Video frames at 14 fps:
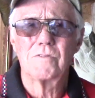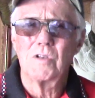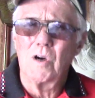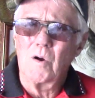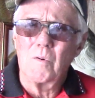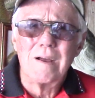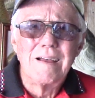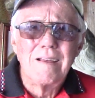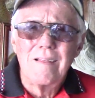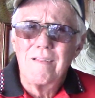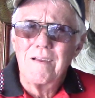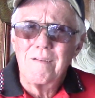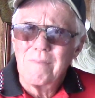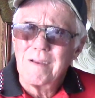So
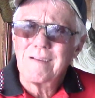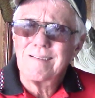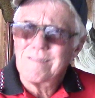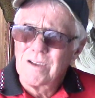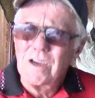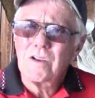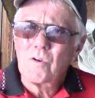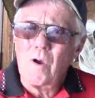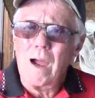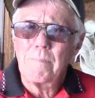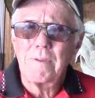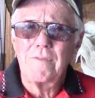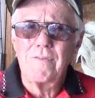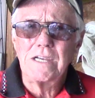there's good
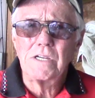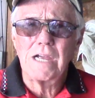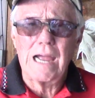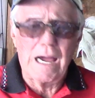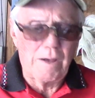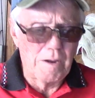crappie fishing out